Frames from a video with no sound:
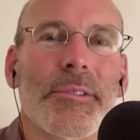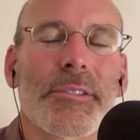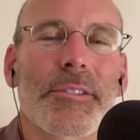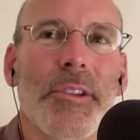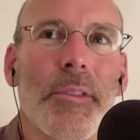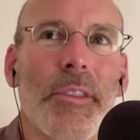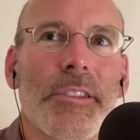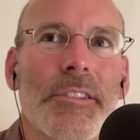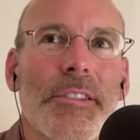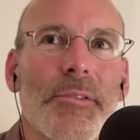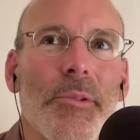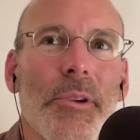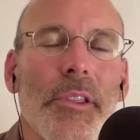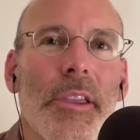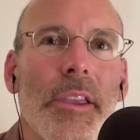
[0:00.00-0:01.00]
So, this is
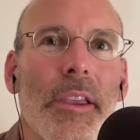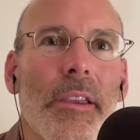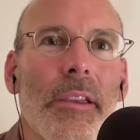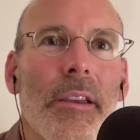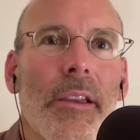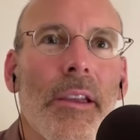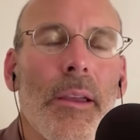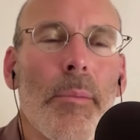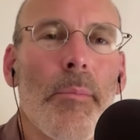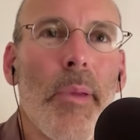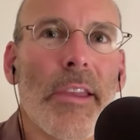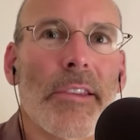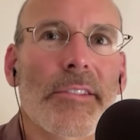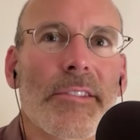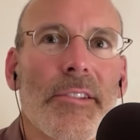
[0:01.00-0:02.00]
really
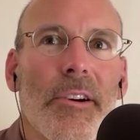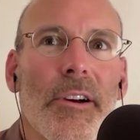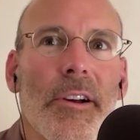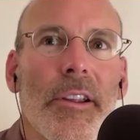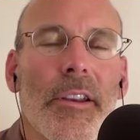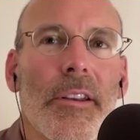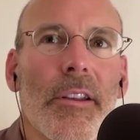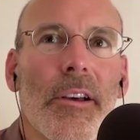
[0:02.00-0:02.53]
based on